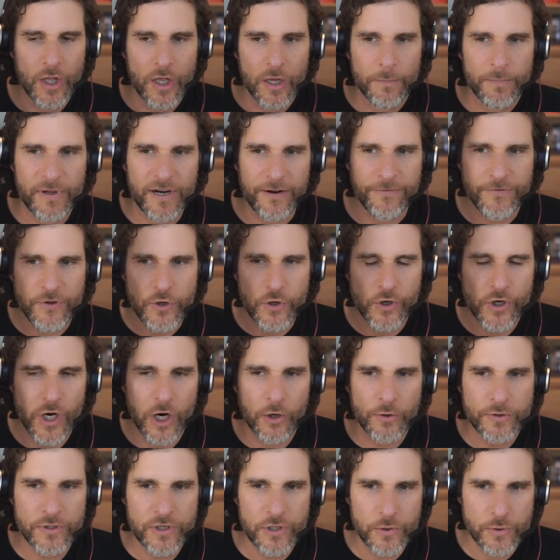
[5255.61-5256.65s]
But if you go
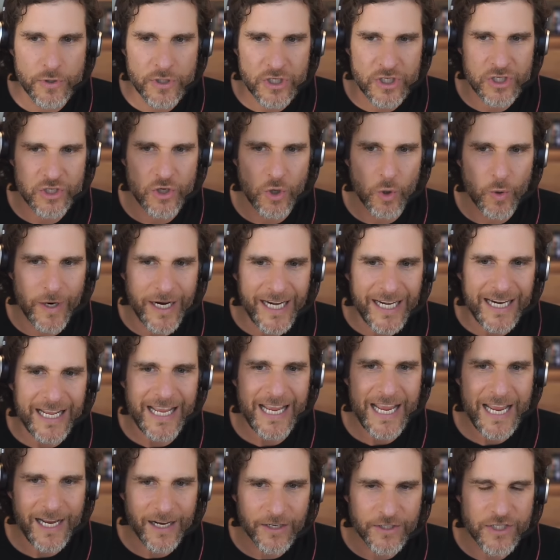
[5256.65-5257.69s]
to
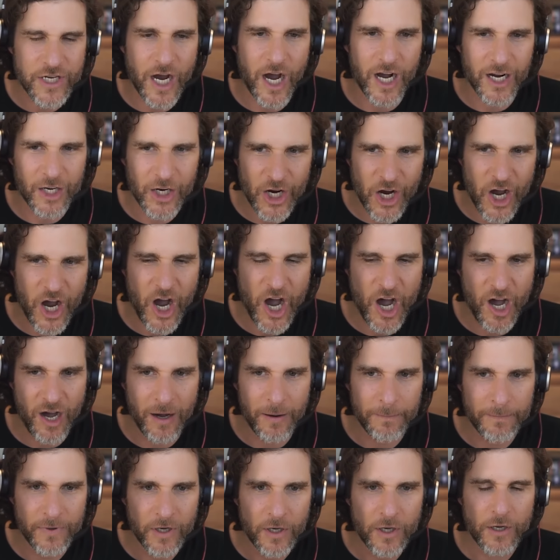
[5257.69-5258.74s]

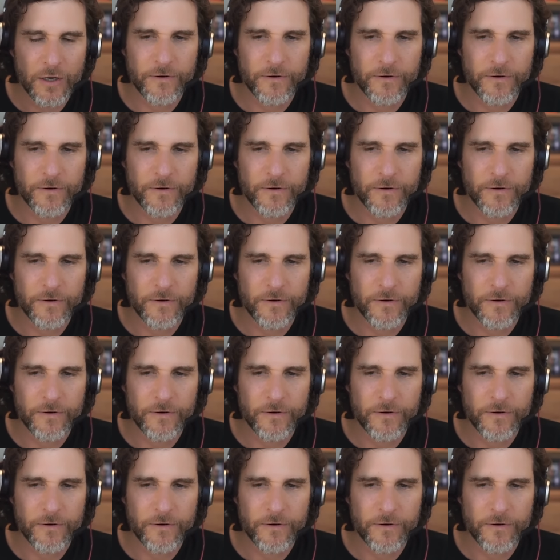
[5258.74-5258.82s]
storiedinc.com